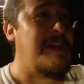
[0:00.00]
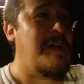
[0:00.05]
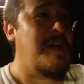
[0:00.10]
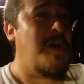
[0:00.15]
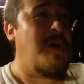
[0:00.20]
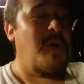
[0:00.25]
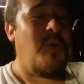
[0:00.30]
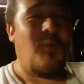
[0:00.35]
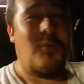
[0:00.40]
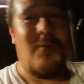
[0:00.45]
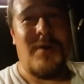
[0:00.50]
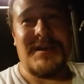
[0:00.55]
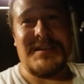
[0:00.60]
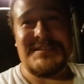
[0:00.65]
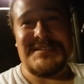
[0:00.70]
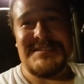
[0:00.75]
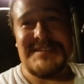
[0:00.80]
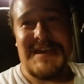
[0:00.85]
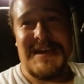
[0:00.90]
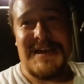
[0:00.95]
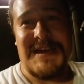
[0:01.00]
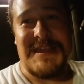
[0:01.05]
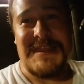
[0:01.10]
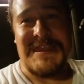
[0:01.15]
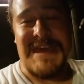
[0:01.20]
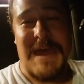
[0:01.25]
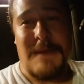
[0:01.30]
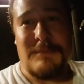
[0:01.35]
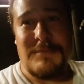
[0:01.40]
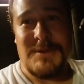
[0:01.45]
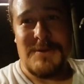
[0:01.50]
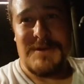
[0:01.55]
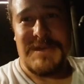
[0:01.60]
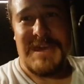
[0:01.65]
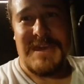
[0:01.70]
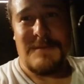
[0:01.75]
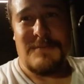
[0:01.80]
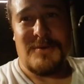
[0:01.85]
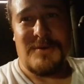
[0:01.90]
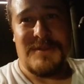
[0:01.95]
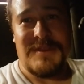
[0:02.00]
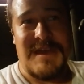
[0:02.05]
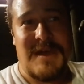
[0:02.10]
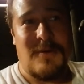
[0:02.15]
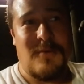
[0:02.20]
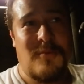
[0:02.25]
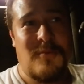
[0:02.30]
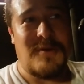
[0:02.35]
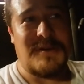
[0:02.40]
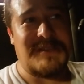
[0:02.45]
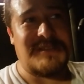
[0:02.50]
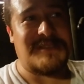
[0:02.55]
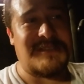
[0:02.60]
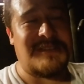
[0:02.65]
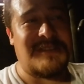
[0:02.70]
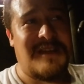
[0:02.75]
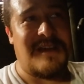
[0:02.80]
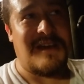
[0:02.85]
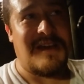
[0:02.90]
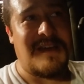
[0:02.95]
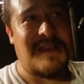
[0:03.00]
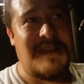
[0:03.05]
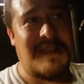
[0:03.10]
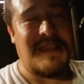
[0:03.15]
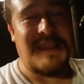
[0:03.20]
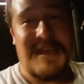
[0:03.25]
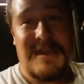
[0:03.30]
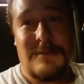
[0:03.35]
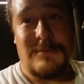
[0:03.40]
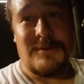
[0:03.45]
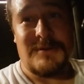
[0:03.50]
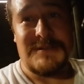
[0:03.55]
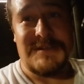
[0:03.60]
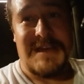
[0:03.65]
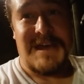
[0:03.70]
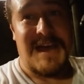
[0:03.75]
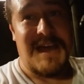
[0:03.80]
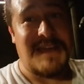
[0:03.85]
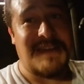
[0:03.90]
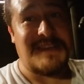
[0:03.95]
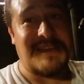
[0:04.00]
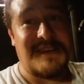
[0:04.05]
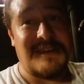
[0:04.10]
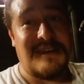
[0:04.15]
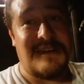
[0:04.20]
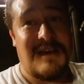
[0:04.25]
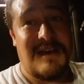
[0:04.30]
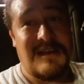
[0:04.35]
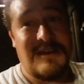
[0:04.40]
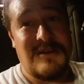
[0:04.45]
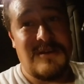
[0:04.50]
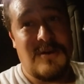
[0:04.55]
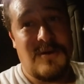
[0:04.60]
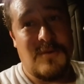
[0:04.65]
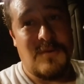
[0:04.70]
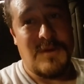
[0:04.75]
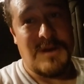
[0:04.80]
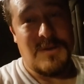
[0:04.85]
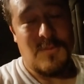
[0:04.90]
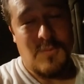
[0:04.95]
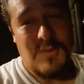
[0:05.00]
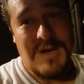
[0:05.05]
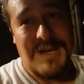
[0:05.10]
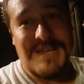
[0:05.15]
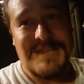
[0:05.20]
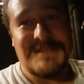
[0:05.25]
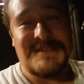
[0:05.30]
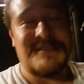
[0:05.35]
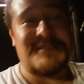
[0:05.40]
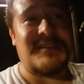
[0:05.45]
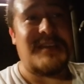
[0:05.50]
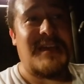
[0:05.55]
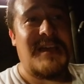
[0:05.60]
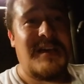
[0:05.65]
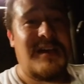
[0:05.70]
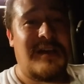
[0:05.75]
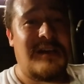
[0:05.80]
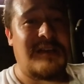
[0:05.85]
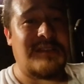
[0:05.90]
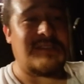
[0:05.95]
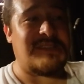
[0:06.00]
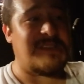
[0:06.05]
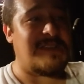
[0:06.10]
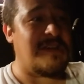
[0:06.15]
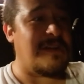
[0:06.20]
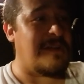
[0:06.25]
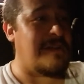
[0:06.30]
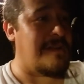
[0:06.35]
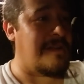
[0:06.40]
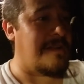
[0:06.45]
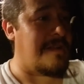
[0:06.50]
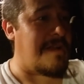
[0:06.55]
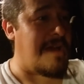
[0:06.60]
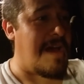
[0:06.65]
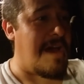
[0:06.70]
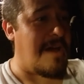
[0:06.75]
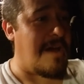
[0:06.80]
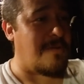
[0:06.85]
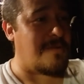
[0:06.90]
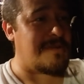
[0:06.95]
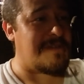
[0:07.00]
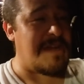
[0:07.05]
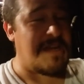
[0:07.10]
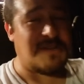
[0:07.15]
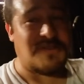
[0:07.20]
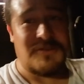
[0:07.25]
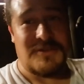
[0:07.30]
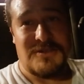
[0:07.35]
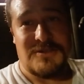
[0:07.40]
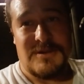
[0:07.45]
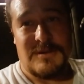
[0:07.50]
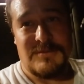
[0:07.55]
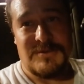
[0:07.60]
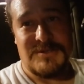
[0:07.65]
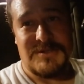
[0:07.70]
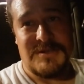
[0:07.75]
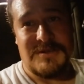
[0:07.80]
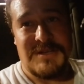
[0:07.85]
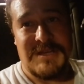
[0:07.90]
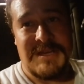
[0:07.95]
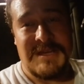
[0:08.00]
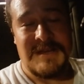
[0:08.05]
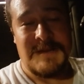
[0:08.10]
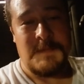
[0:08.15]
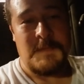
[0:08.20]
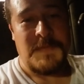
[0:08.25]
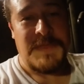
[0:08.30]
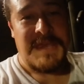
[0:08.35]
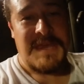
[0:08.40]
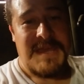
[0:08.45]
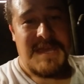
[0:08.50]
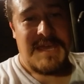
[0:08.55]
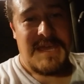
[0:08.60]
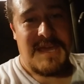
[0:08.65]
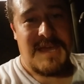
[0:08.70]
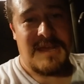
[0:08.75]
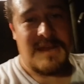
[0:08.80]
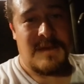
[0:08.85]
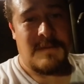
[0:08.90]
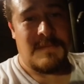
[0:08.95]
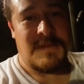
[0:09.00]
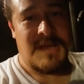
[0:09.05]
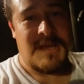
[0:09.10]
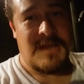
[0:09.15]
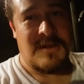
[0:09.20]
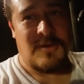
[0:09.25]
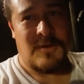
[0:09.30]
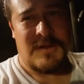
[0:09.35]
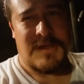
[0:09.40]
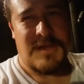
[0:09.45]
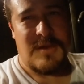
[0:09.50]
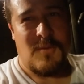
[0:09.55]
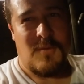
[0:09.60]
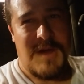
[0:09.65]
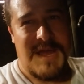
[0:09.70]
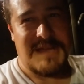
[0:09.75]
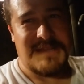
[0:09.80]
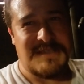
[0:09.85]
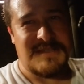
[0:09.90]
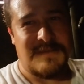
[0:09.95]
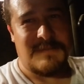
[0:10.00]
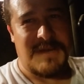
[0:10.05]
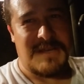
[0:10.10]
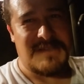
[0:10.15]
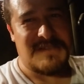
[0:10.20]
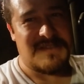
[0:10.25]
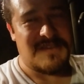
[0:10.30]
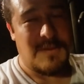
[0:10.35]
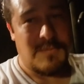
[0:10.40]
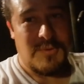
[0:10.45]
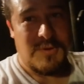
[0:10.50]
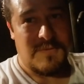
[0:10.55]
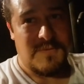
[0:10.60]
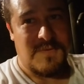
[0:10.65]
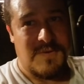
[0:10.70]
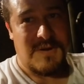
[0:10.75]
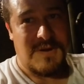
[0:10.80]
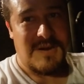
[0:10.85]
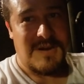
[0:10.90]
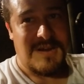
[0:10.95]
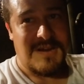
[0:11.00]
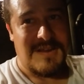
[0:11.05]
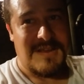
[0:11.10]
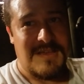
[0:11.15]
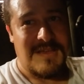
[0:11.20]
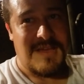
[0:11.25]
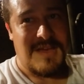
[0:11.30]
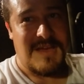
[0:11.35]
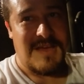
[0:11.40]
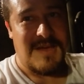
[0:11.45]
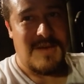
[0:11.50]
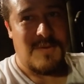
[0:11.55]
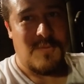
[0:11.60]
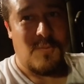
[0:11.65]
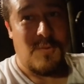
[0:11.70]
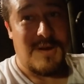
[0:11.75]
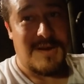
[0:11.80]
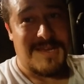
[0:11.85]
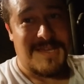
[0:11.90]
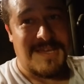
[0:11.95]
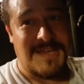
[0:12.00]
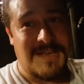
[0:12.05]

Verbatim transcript: Was uh, that blue cable that was not labeled. I did not know what it was until I was actually troubleshooting and I'm like, okay, why isn't my subwoofer uh, working?